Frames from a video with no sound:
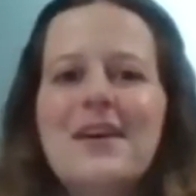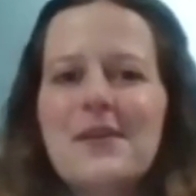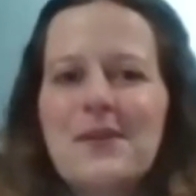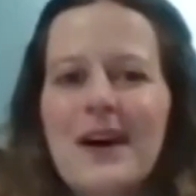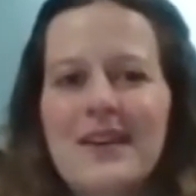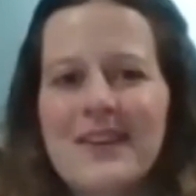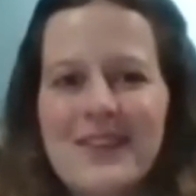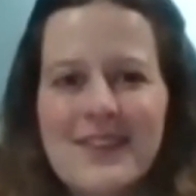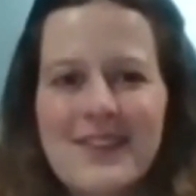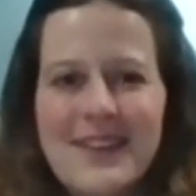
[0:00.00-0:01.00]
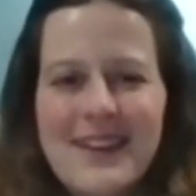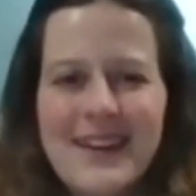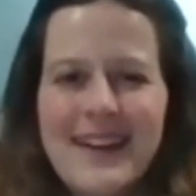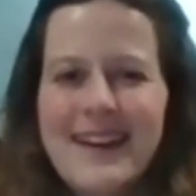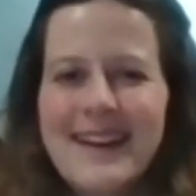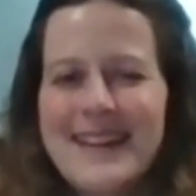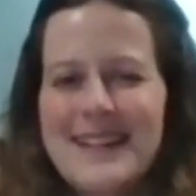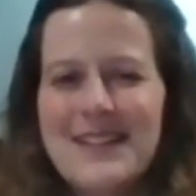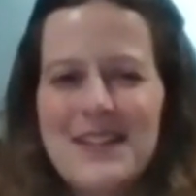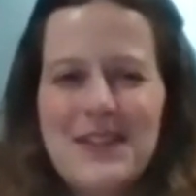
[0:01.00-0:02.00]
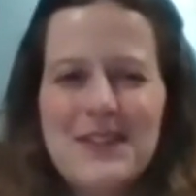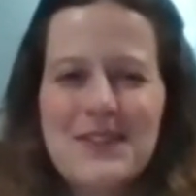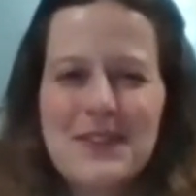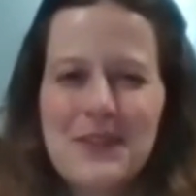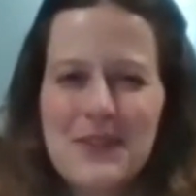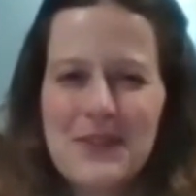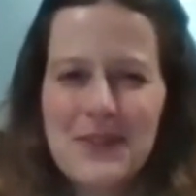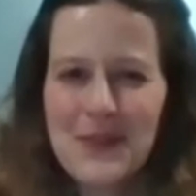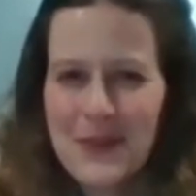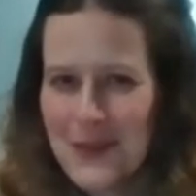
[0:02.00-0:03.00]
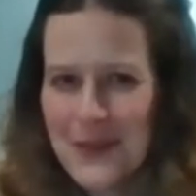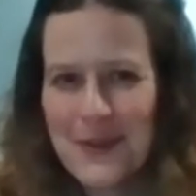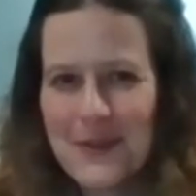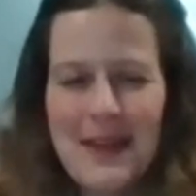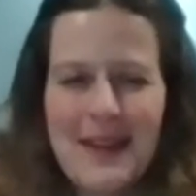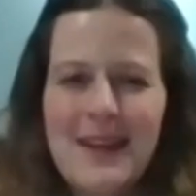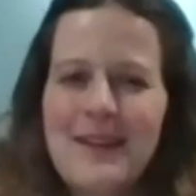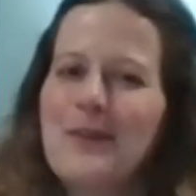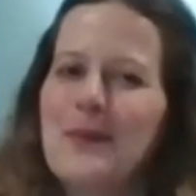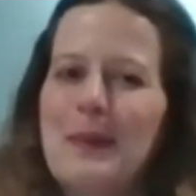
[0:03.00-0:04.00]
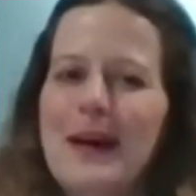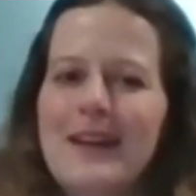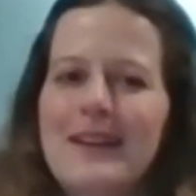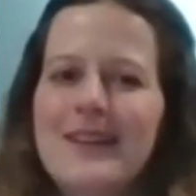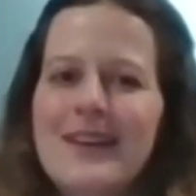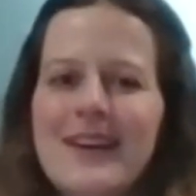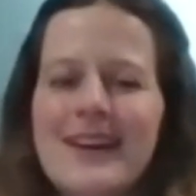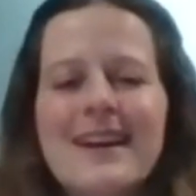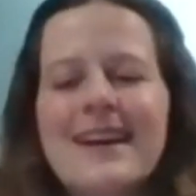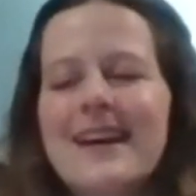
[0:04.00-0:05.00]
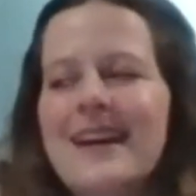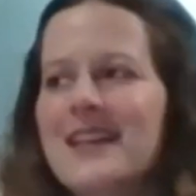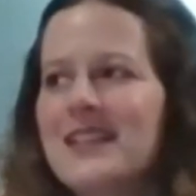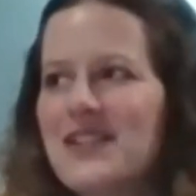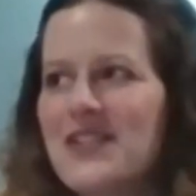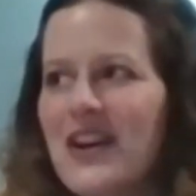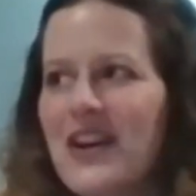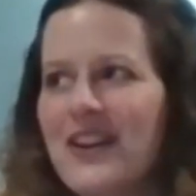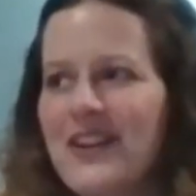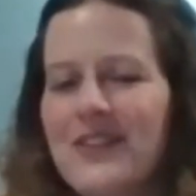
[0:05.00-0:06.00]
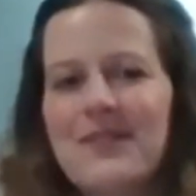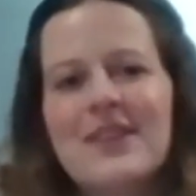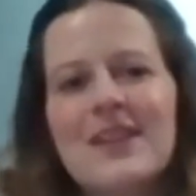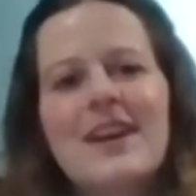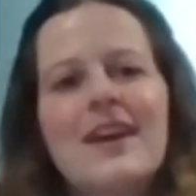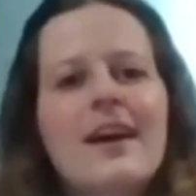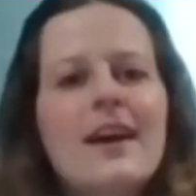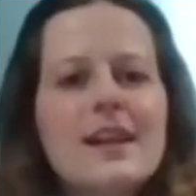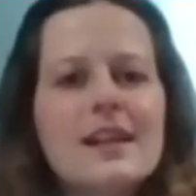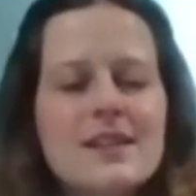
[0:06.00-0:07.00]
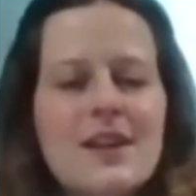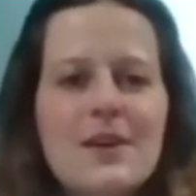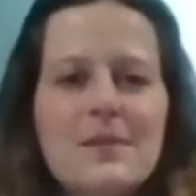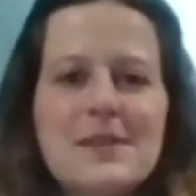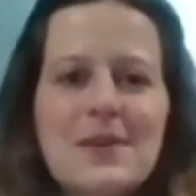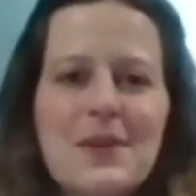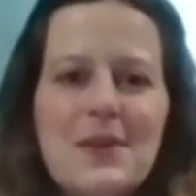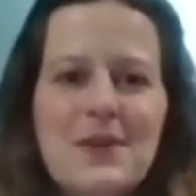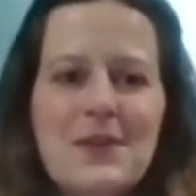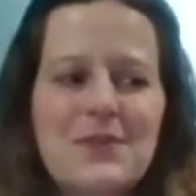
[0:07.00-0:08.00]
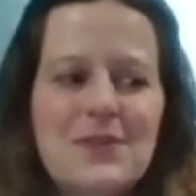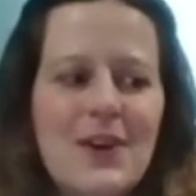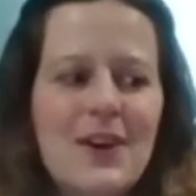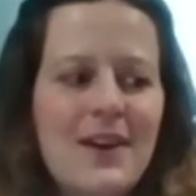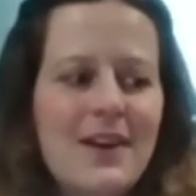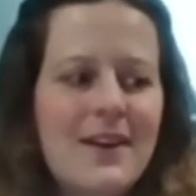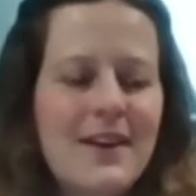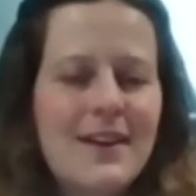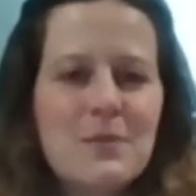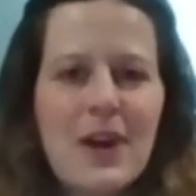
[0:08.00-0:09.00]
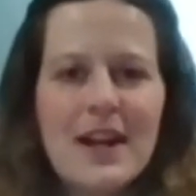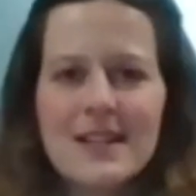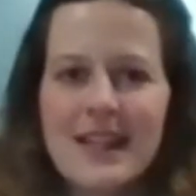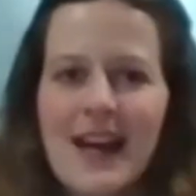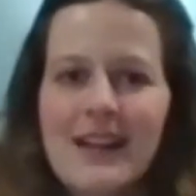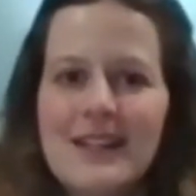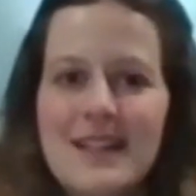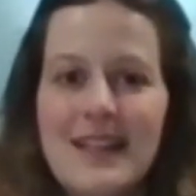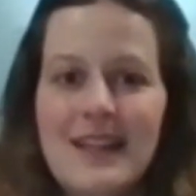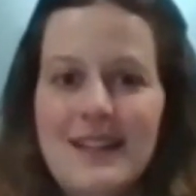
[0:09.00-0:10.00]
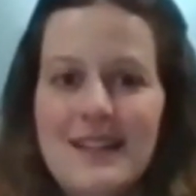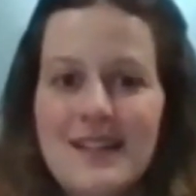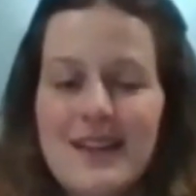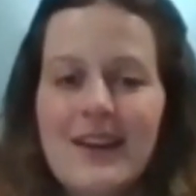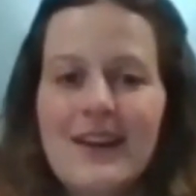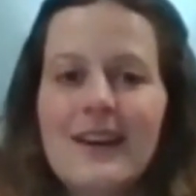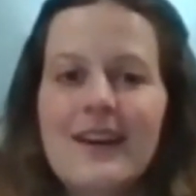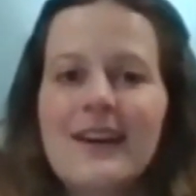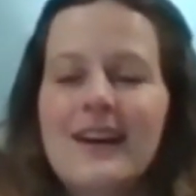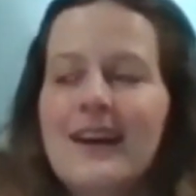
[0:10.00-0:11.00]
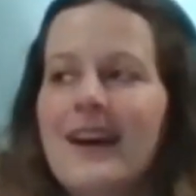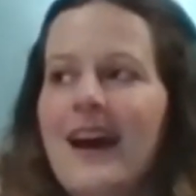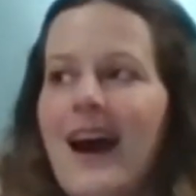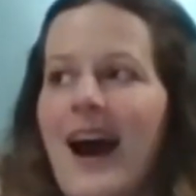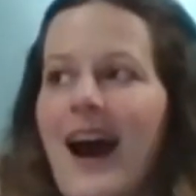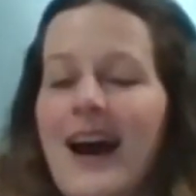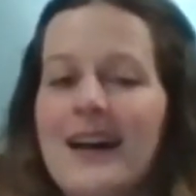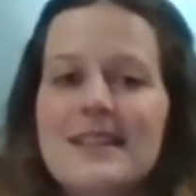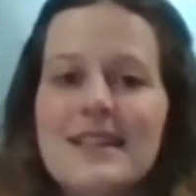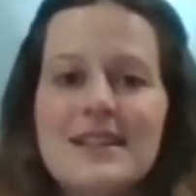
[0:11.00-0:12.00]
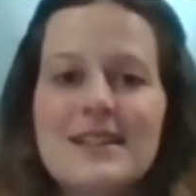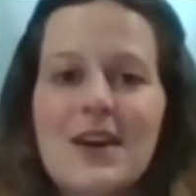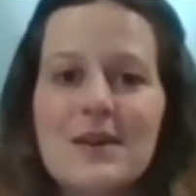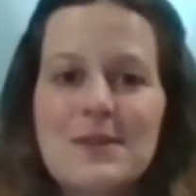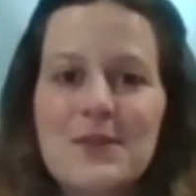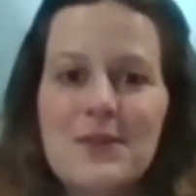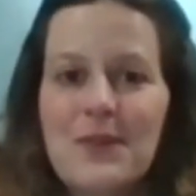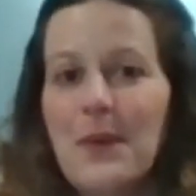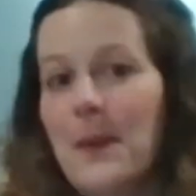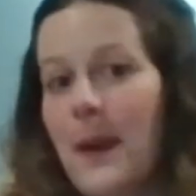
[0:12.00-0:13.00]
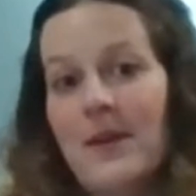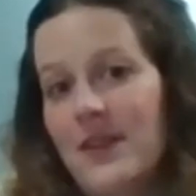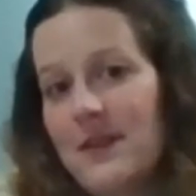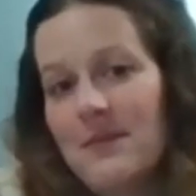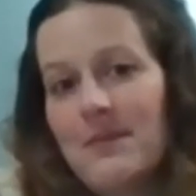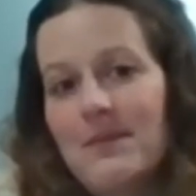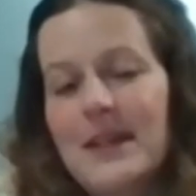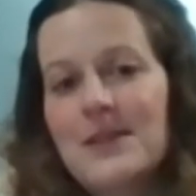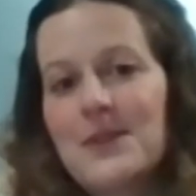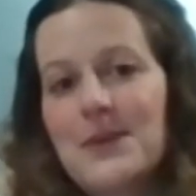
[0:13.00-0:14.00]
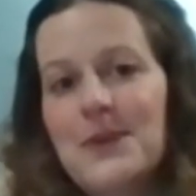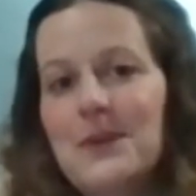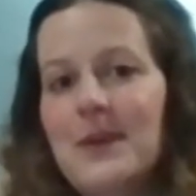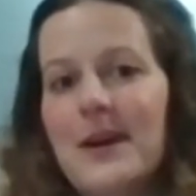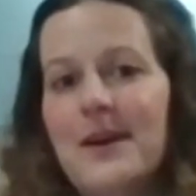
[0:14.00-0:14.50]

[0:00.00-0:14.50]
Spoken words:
Well, there's two schools of thought on making your bed. So in terms of practicalities and in terms of, I think, mental